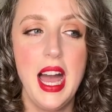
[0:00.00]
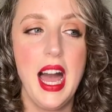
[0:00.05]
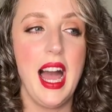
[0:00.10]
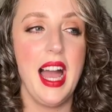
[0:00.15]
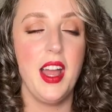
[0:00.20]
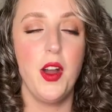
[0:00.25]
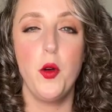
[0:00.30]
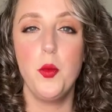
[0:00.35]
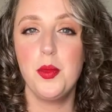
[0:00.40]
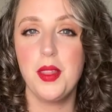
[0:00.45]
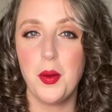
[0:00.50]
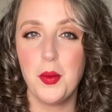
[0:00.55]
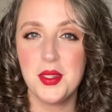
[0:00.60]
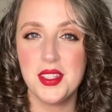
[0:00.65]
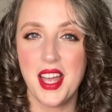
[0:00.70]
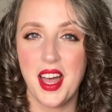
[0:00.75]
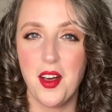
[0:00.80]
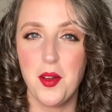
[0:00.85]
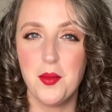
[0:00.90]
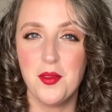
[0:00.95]
I hope that was
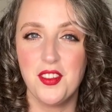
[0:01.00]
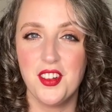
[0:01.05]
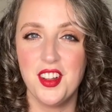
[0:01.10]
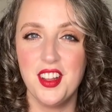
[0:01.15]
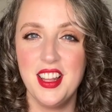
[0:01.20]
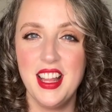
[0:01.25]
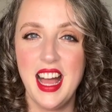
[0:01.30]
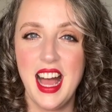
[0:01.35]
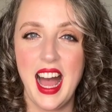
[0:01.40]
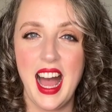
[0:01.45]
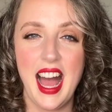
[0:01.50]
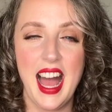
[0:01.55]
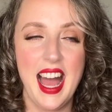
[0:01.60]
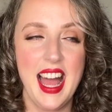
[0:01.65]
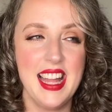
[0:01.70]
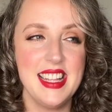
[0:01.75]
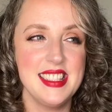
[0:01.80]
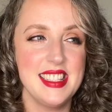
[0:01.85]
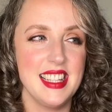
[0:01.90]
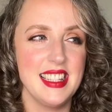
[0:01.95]
helpful
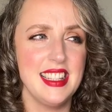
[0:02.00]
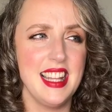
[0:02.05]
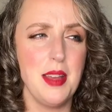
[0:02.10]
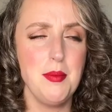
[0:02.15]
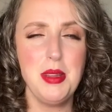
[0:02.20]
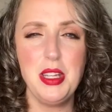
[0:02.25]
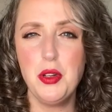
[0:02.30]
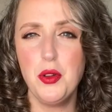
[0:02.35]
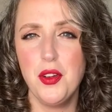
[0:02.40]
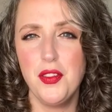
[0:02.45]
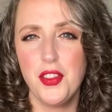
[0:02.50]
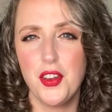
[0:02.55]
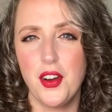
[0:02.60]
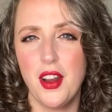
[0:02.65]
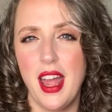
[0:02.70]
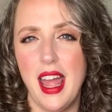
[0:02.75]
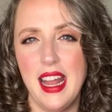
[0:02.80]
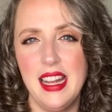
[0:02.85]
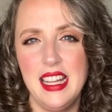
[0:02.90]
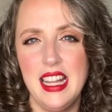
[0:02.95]
and let me know if there are
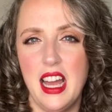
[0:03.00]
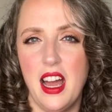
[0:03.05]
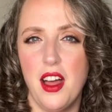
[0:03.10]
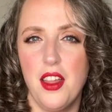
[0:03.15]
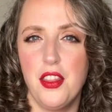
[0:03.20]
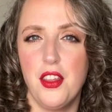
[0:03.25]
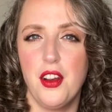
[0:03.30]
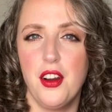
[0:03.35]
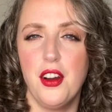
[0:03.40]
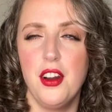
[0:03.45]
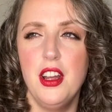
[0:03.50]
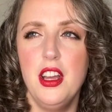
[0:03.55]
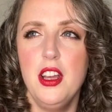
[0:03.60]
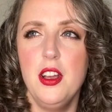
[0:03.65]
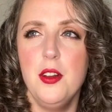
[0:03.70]
any other